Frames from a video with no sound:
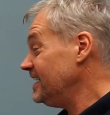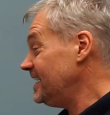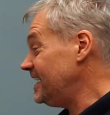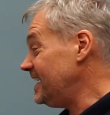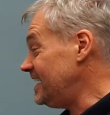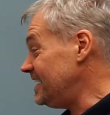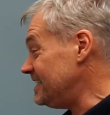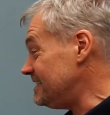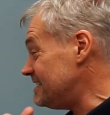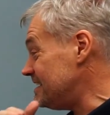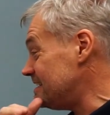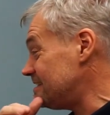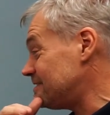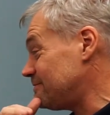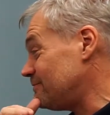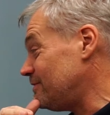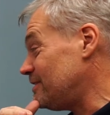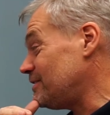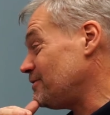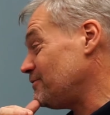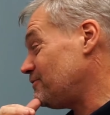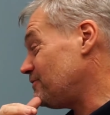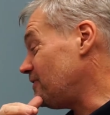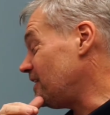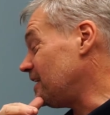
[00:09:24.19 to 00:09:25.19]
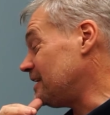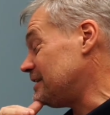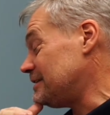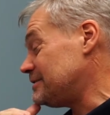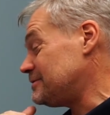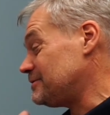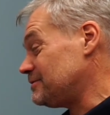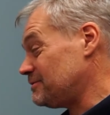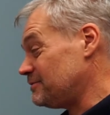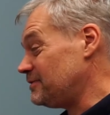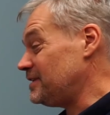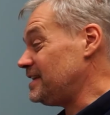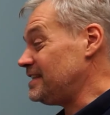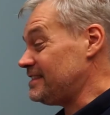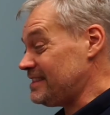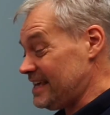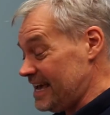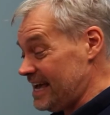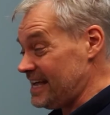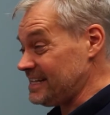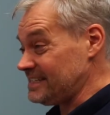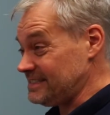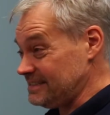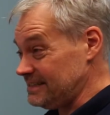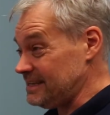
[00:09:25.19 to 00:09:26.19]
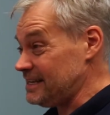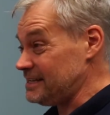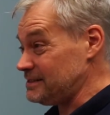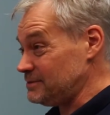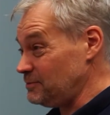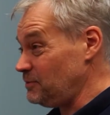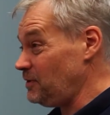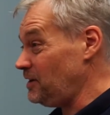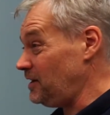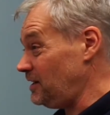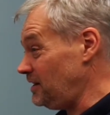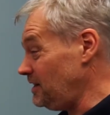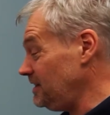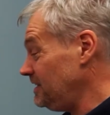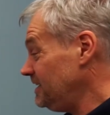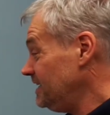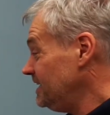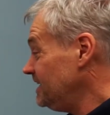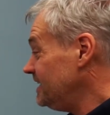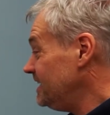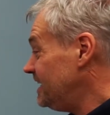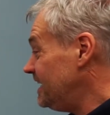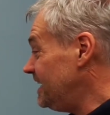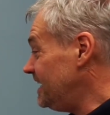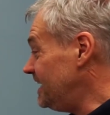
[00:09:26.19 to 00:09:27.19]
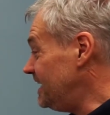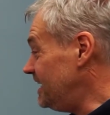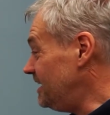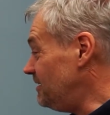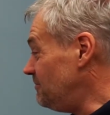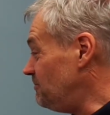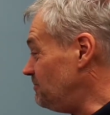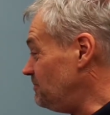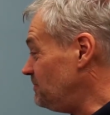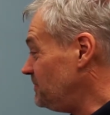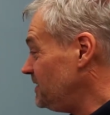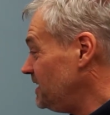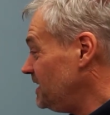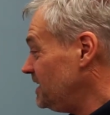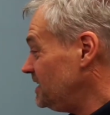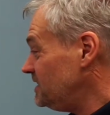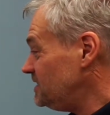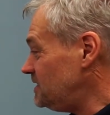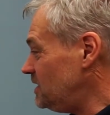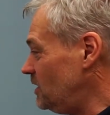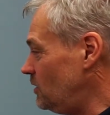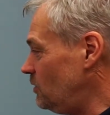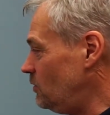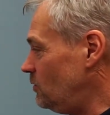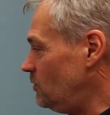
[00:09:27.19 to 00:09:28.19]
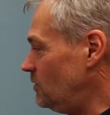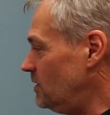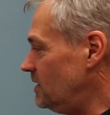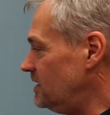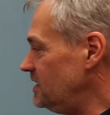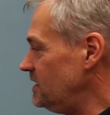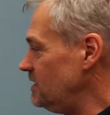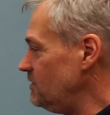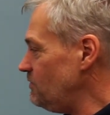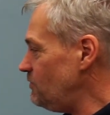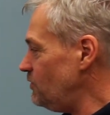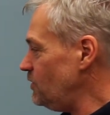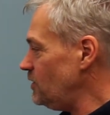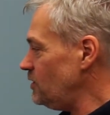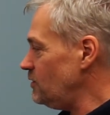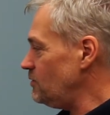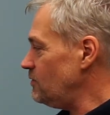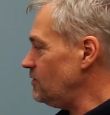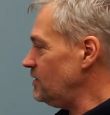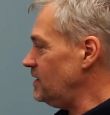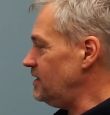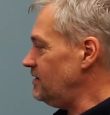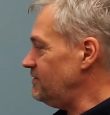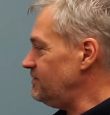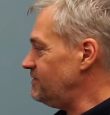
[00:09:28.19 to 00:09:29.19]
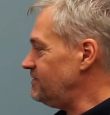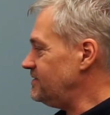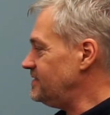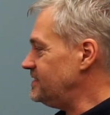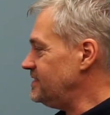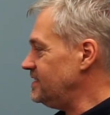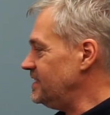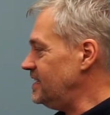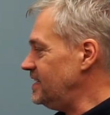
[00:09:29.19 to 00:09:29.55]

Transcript: and it's very funny to read that as well. So he photographed